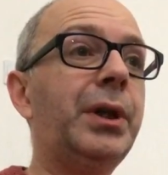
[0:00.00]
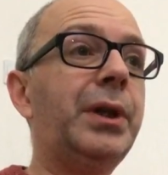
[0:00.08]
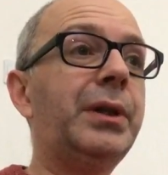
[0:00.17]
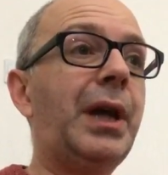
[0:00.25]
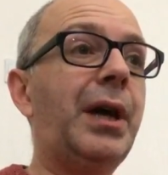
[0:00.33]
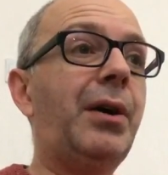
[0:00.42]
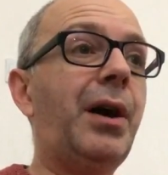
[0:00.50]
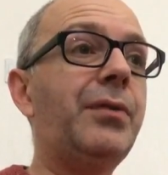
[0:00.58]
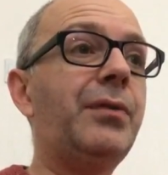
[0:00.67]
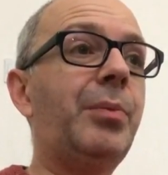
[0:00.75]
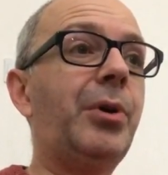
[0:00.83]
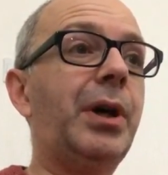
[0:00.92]

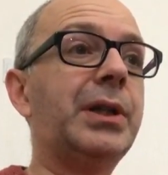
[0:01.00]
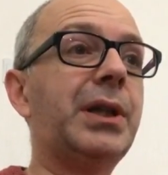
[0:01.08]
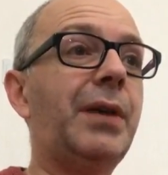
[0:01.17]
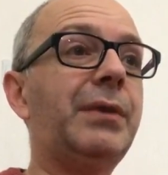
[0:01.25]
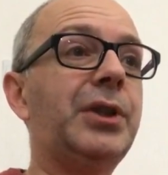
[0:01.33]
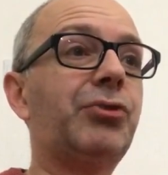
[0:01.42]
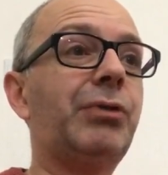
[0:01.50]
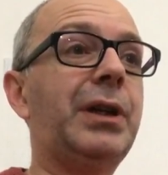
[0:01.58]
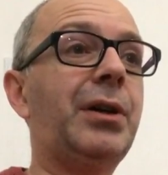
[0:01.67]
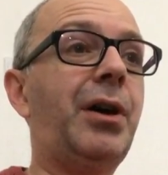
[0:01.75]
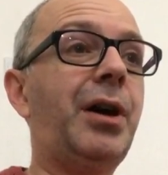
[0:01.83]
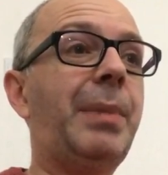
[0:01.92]
overpriced. Lovely screen,
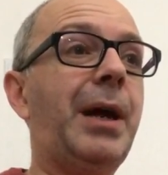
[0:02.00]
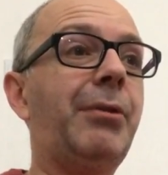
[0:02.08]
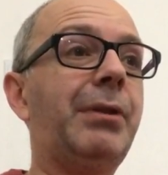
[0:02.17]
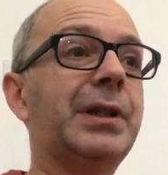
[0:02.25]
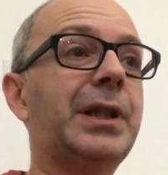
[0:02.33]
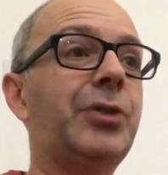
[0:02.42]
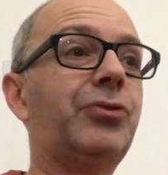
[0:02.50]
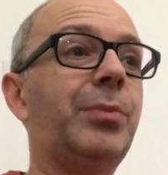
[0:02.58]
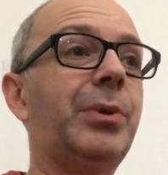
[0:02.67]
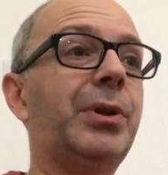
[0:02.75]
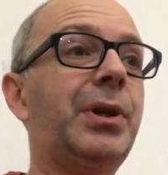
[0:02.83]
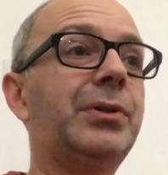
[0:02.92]
high power, etc.,
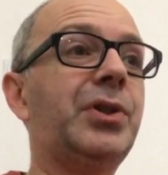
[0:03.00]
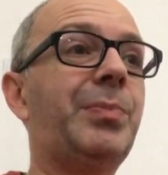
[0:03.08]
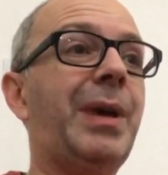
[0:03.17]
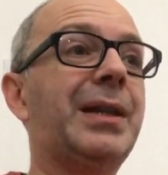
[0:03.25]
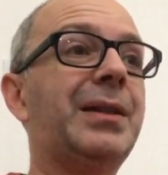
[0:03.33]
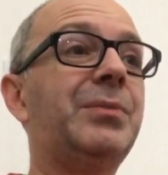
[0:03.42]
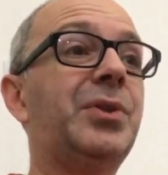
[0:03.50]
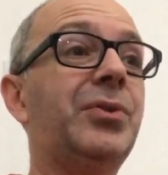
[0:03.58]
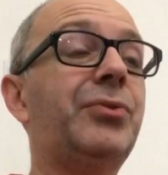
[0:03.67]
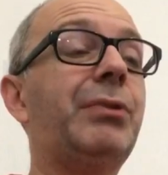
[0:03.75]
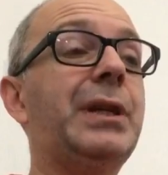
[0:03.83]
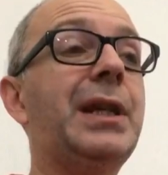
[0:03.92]
but can spec them to
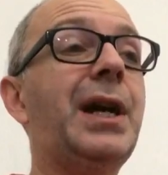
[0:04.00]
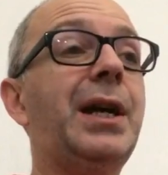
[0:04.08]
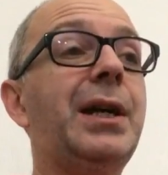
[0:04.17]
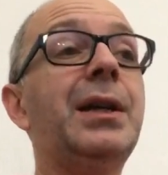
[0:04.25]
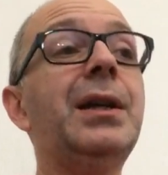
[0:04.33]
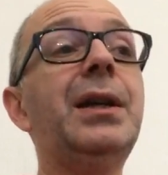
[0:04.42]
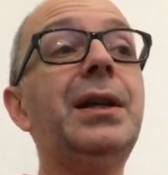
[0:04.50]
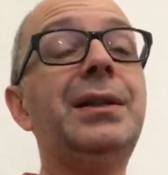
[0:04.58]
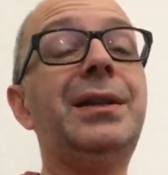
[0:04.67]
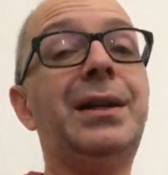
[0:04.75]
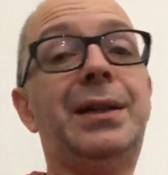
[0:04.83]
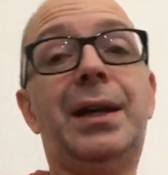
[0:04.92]
3K.
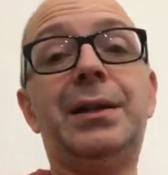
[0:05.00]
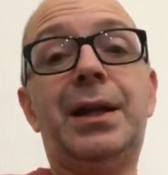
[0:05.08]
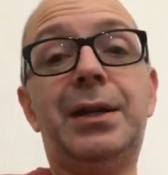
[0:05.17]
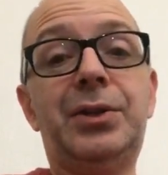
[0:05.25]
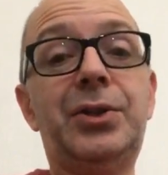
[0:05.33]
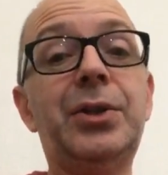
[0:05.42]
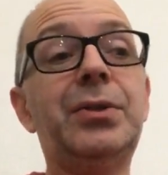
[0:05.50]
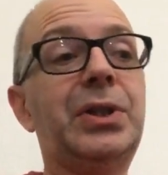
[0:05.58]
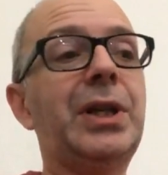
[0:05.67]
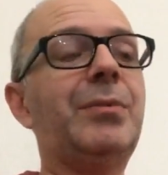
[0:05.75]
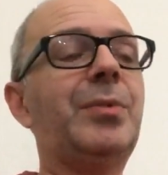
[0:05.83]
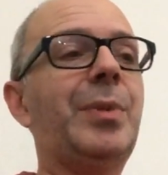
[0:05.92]
Yeah, they do
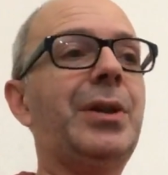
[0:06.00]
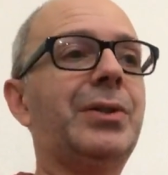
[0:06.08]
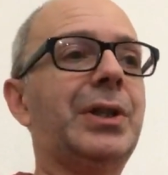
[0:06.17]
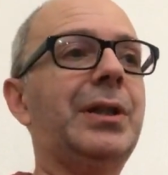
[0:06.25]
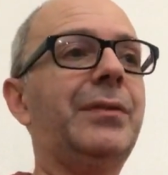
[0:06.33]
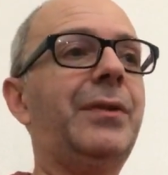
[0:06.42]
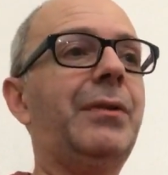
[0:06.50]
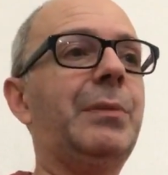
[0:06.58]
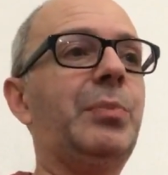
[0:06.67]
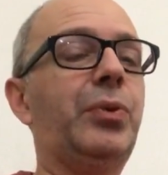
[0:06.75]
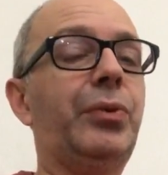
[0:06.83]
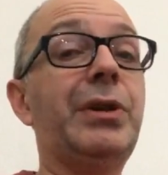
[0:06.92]
seem to be asking a very
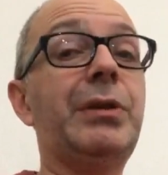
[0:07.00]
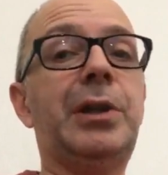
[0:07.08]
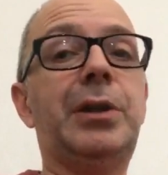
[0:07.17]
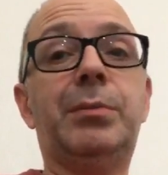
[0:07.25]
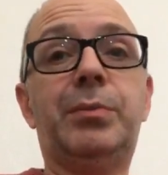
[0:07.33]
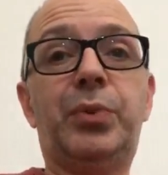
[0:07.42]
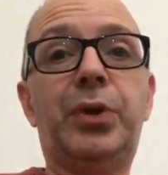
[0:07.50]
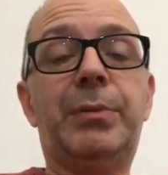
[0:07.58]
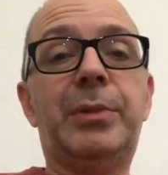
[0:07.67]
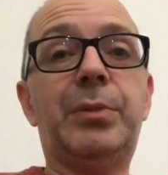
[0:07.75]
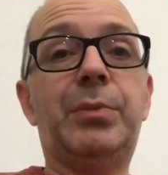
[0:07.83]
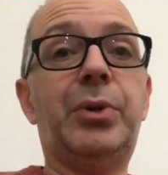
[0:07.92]
premium
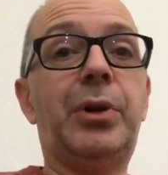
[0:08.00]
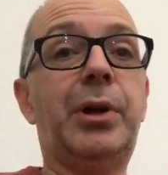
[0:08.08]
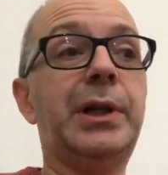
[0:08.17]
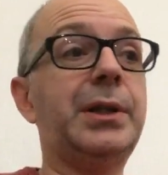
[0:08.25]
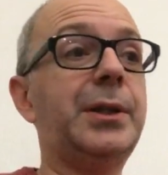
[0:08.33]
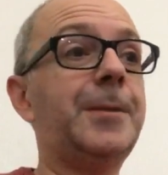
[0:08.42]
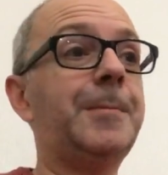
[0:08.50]
price.